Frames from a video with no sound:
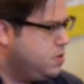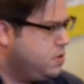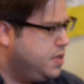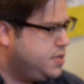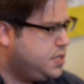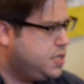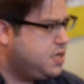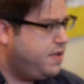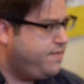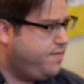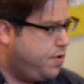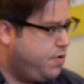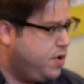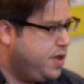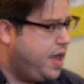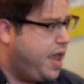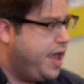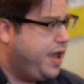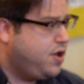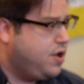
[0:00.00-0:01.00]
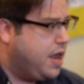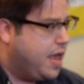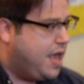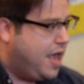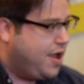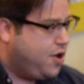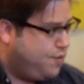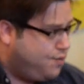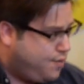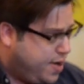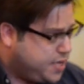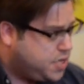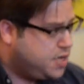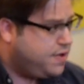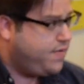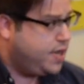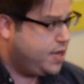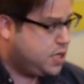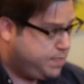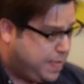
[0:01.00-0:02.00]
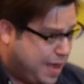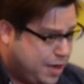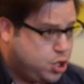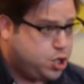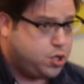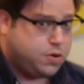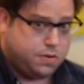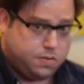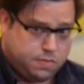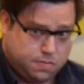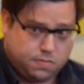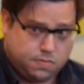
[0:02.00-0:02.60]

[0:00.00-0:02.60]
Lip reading: This is a very aggressive expansion.